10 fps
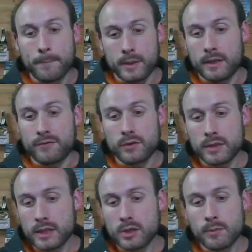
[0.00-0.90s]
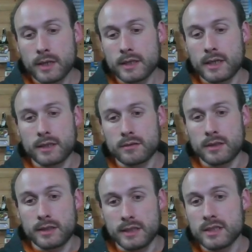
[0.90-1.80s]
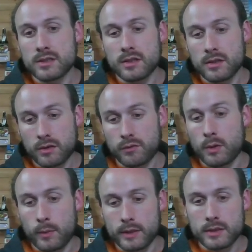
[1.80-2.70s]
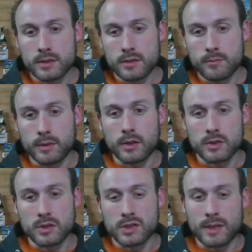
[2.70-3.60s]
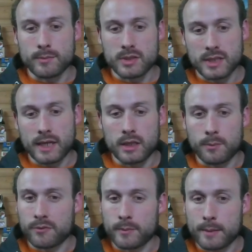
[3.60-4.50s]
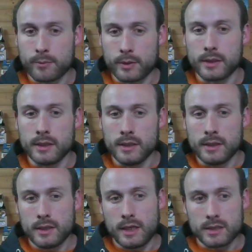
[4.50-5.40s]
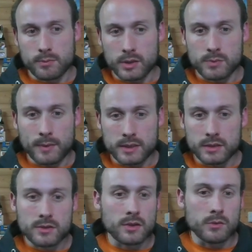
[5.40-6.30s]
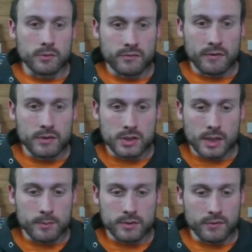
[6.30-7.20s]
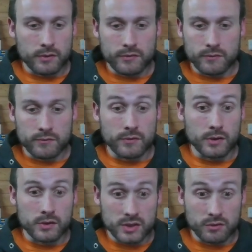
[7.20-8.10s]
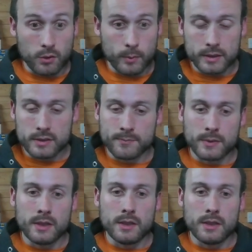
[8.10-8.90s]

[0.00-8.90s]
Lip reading: But if you think you might get at least 3 wins, because the gems scale up from that point, it's much better. So 50 gems for 0 wins,